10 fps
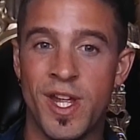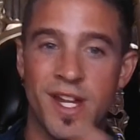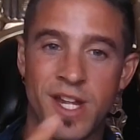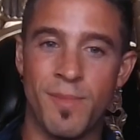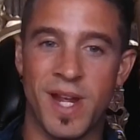
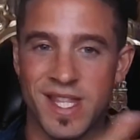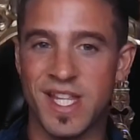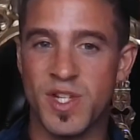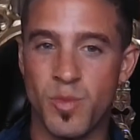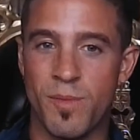can make
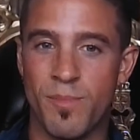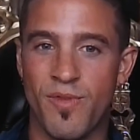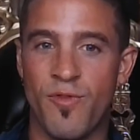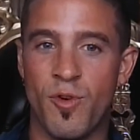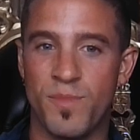this one
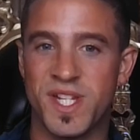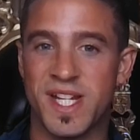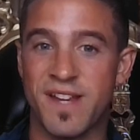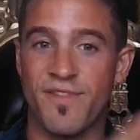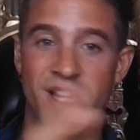perform
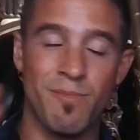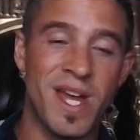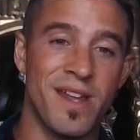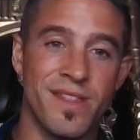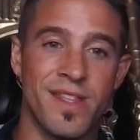significantly
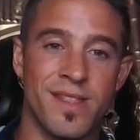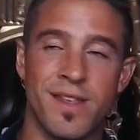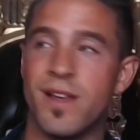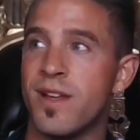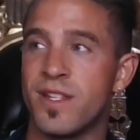better than
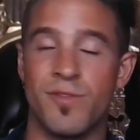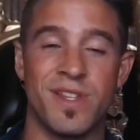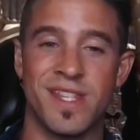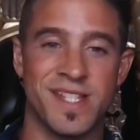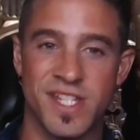the unit
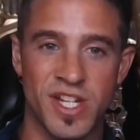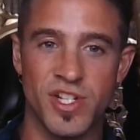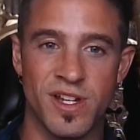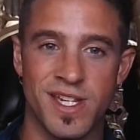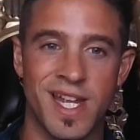that's
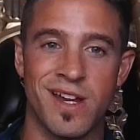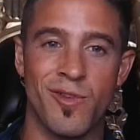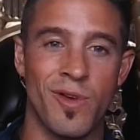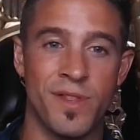essentially identical other